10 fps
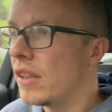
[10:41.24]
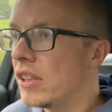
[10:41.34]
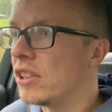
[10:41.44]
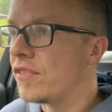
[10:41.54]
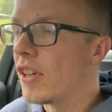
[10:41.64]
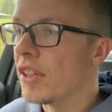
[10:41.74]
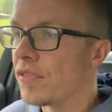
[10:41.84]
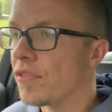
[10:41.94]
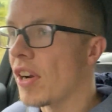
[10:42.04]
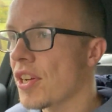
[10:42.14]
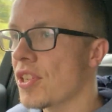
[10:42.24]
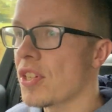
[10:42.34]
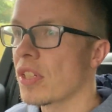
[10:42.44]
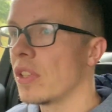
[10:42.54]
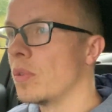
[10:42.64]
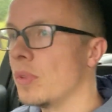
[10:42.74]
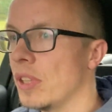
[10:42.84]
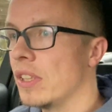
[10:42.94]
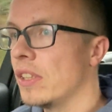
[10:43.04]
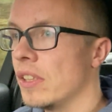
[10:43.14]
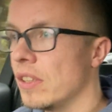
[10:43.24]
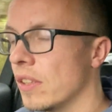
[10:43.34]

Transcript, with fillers: is fairly fresh we